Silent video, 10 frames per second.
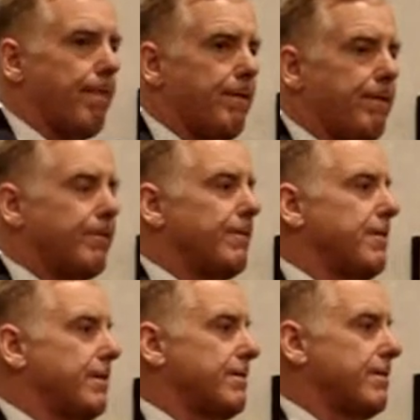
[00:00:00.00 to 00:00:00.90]
this isn't
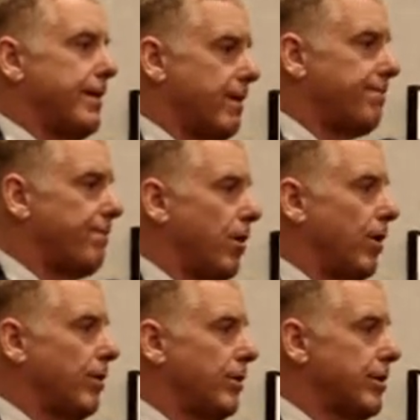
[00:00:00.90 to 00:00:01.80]
just their
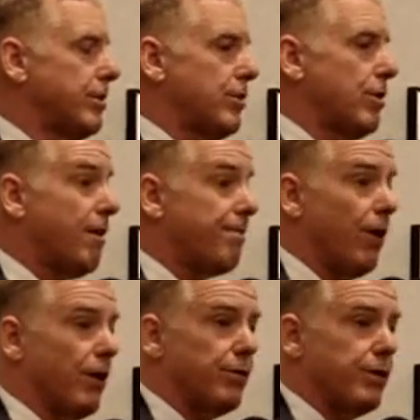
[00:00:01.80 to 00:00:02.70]
fault. This is our
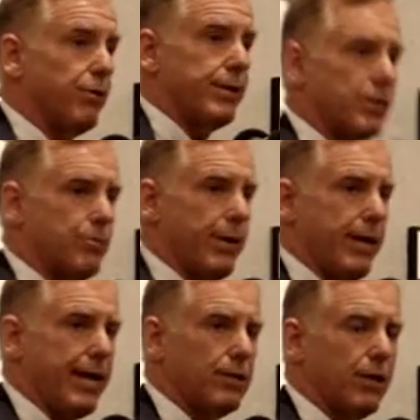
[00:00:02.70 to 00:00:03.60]
fault if we don't get this
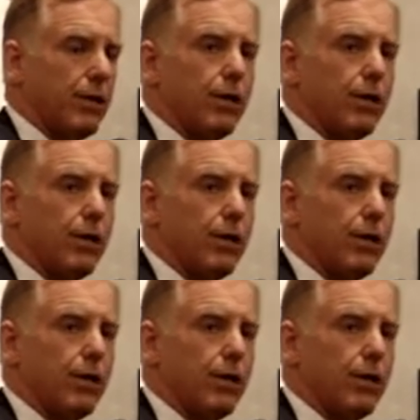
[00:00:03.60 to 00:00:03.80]
passed.